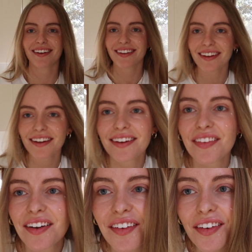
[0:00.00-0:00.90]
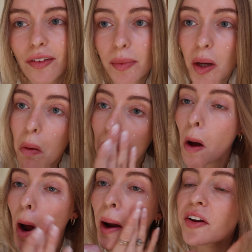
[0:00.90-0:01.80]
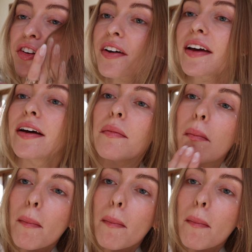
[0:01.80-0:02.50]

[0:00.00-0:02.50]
Did I get that all over me? I sure did.